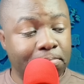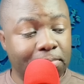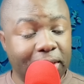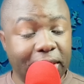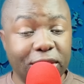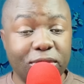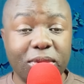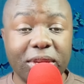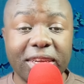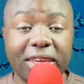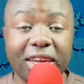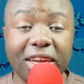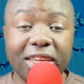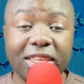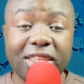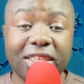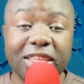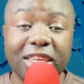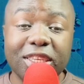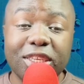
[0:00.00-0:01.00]
Anyway,
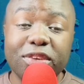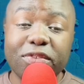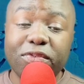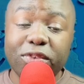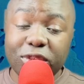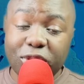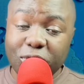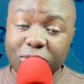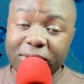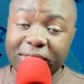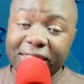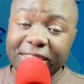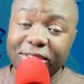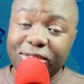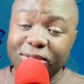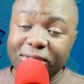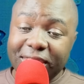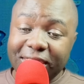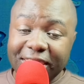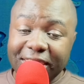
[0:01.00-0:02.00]
guys, thank you for tuning
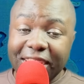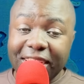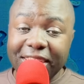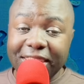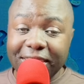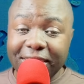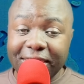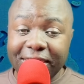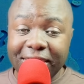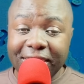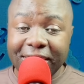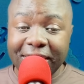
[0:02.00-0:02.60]
into the channel,